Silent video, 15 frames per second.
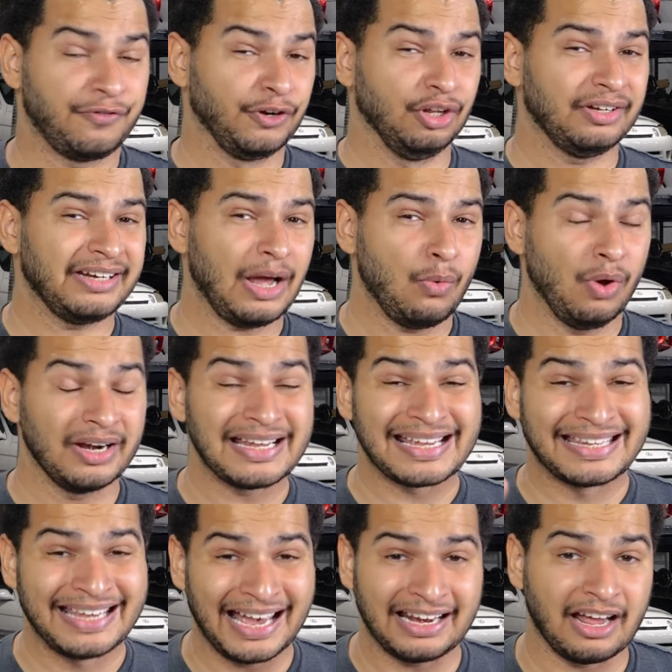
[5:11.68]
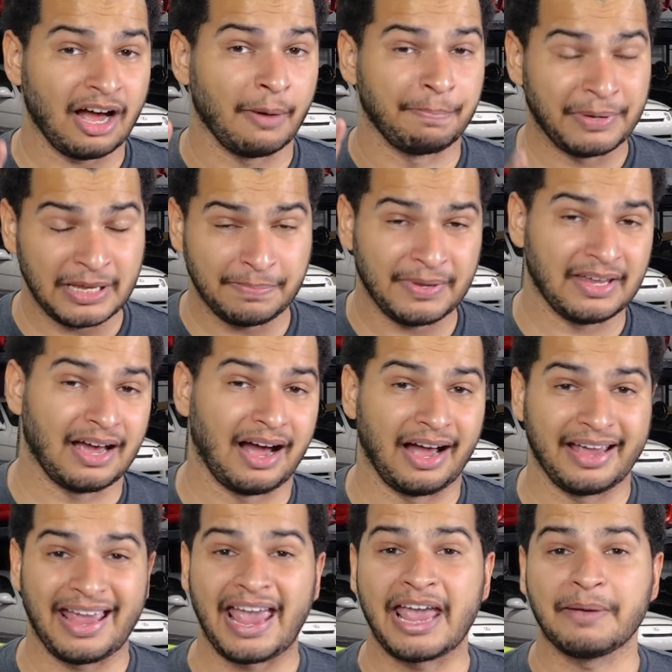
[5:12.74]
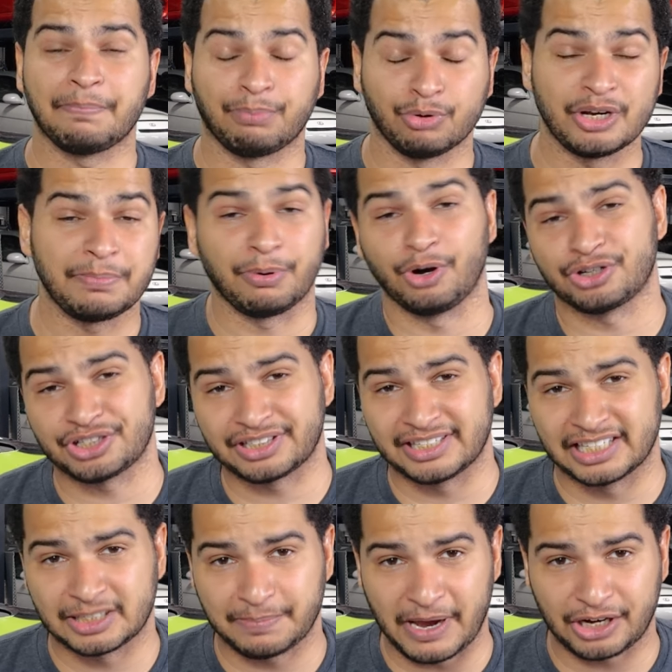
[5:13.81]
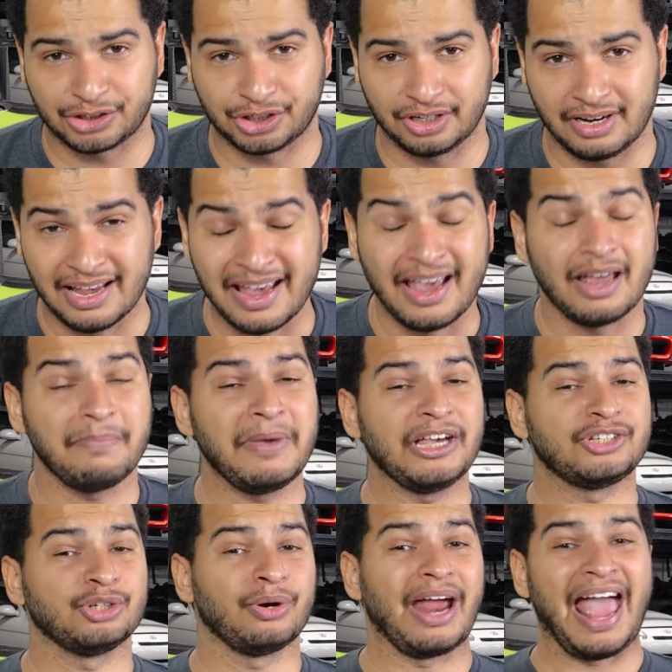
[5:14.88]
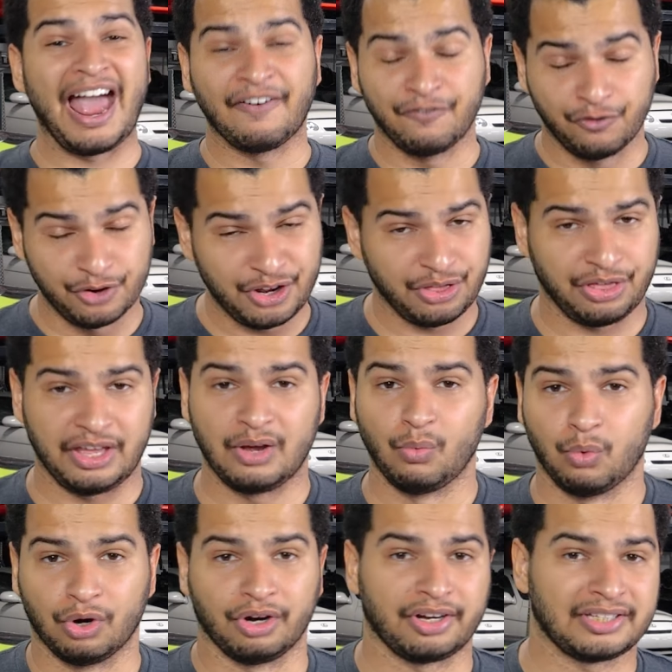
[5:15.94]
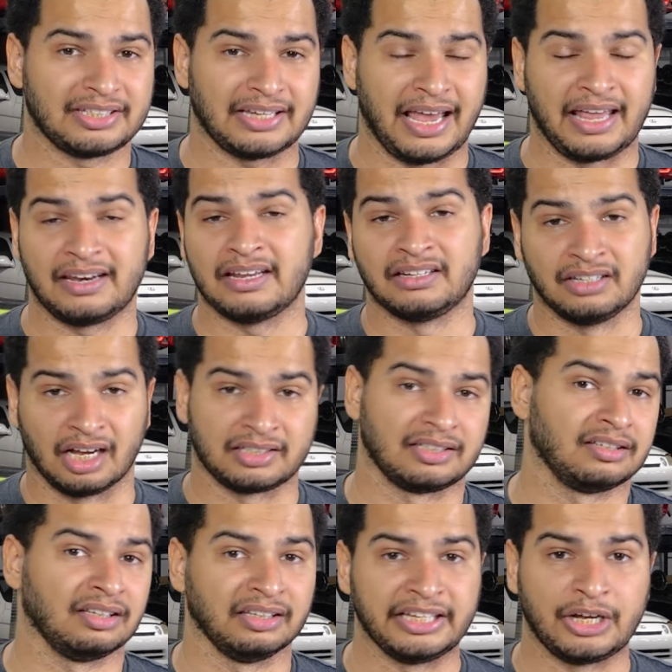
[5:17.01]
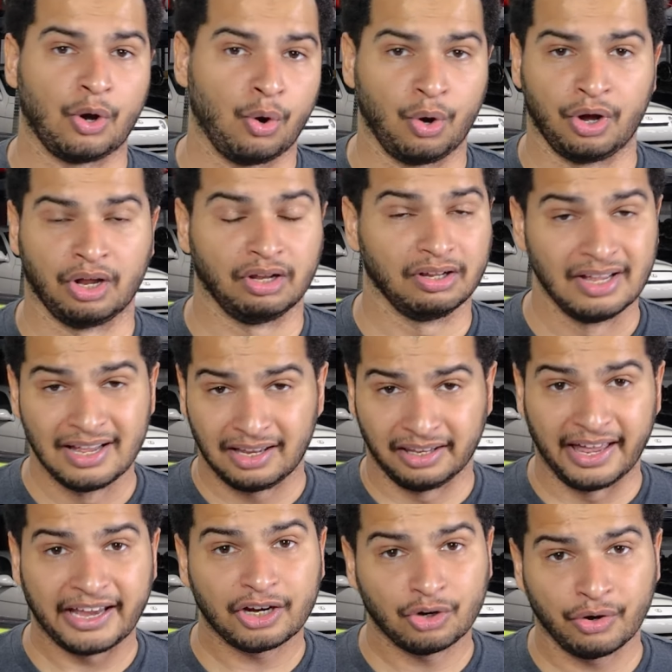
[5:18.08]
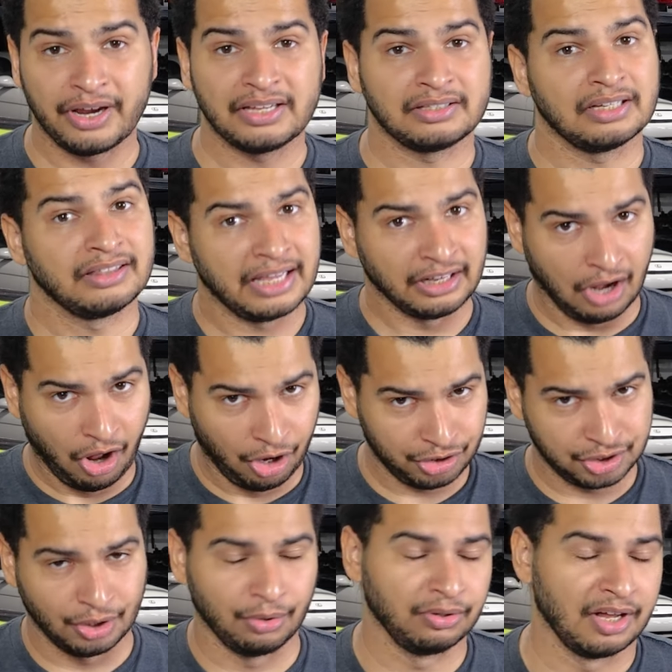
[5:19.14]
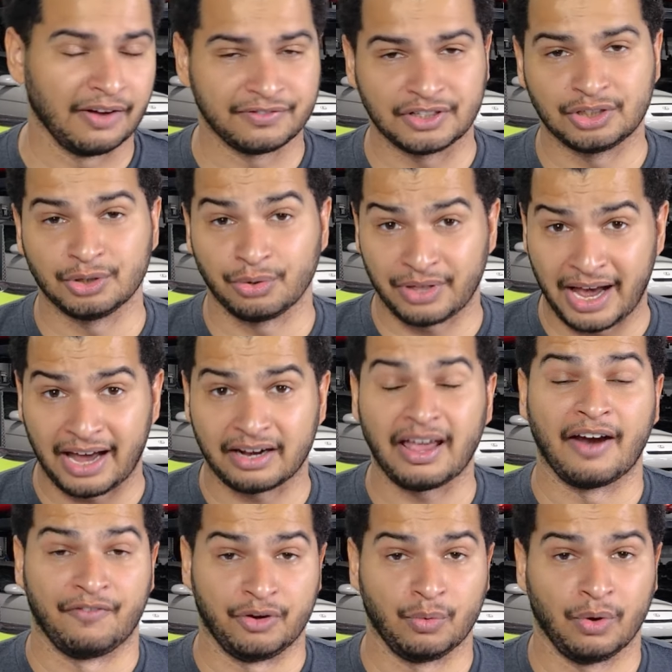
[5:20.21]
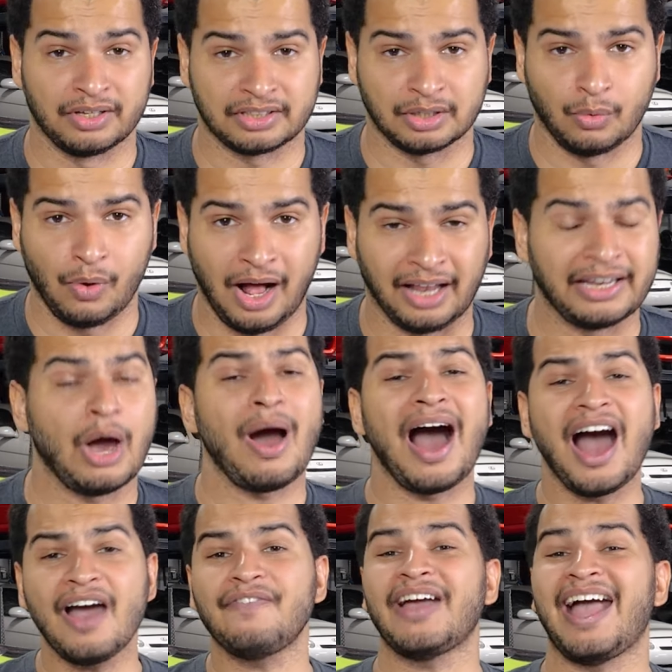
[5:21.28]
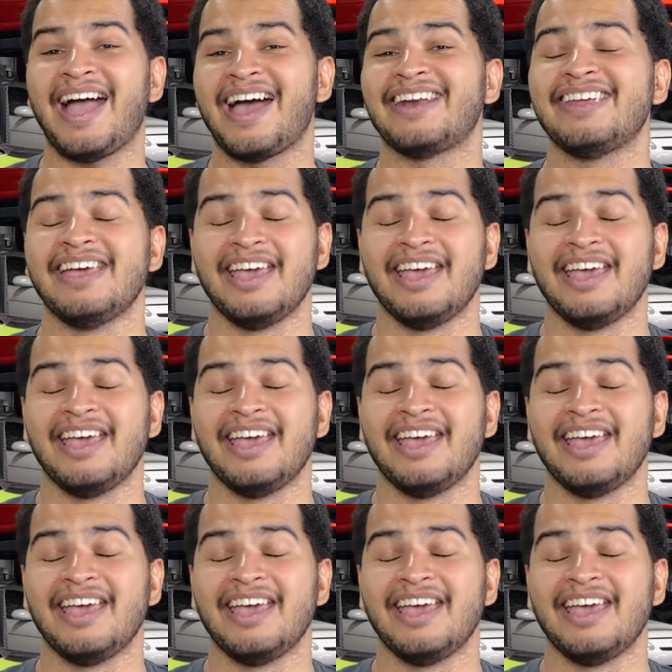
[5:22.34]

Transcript: if you're looking at one, get a PPI, a pre-purchase inspection, and make sure everything works and it doesn't leak oil like crazy. They also love to do that every once in a while. Now, I've had